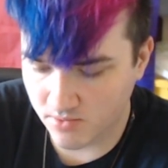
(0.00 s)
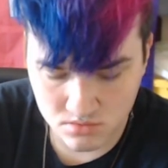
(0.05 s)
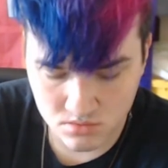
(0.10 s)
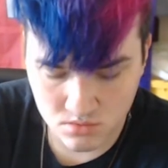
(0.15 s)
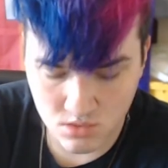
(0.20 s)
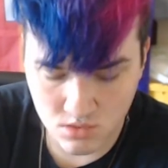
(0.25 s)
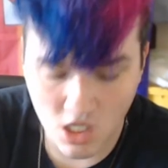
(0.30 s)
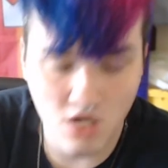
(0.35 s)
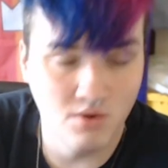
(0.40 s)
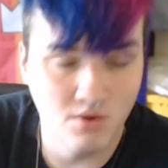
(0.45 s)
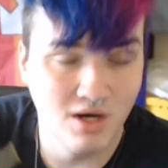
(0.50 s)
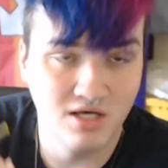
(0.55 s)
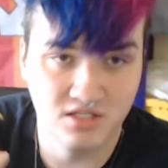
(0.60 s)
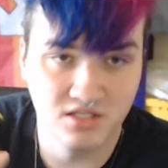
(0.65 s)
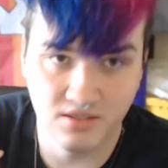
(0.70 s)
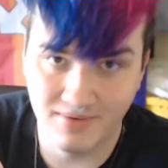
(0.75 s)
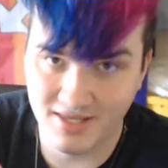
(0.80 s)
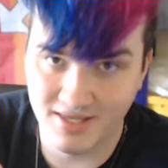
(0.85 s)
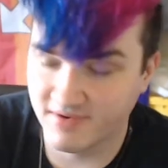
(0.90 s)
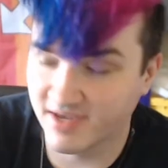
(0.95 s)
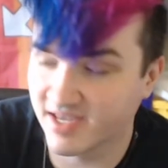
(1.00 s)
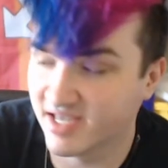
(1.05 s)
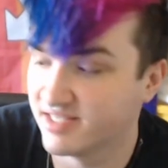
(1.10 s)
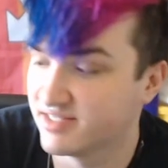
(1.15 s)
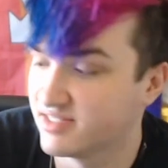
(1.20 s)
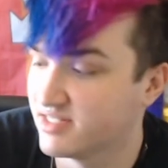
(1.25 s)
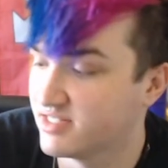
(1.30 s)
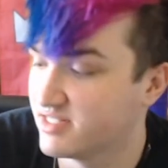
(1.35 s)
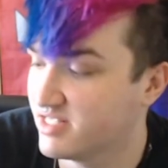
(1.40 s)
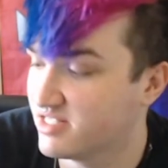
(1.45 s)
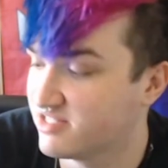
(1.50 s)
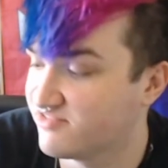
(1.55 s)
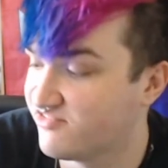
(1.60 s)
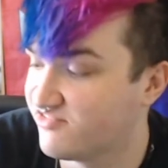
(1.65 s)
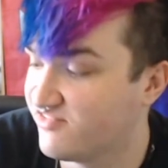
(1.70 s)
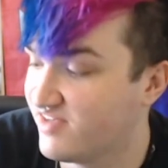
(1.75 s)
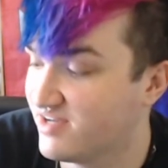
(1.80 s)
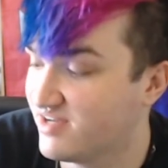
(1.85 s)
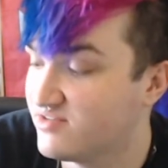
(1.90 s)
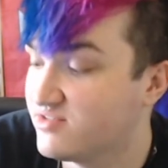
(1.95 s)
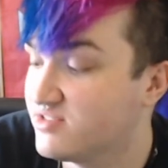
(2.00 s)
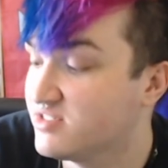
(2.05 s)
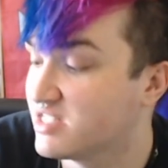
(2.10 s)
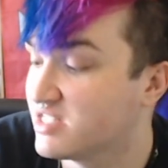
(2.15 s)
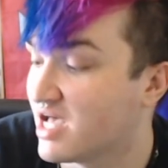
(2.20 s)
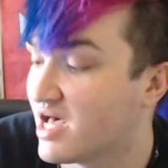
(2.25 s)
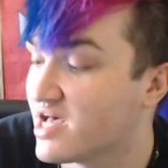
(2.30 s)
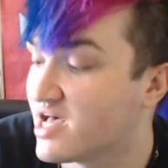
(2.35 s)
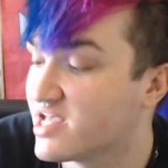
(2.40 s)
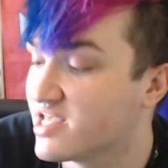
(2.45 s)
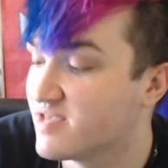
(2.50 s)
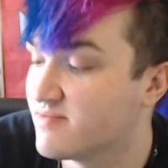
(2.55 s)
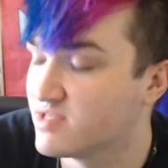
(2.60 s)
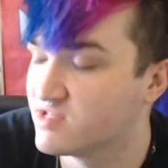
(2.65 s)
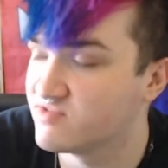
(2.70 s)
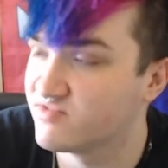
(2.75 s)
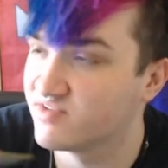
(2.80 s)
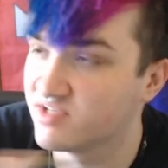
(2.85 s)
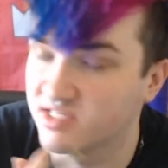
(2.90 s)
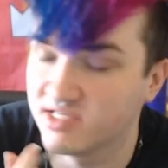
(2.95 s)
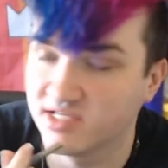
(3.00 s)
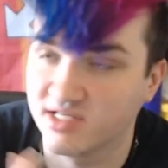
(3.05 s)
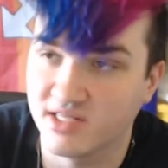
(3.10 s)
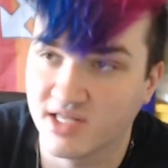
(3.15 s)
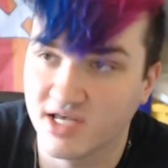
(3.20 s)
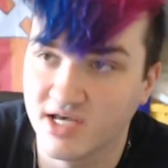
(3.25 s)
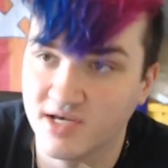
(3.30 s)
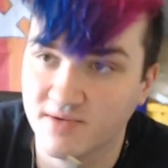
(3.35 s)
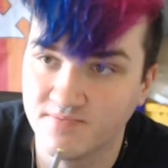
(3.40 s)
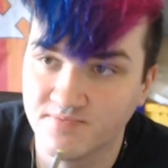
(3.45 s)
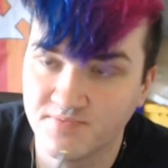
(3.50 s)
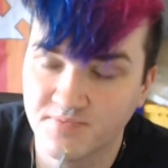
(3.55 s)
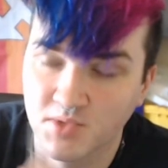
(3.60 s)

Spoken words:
Oh, also, by the way, guys, this has fennel, thyme, and vanilla.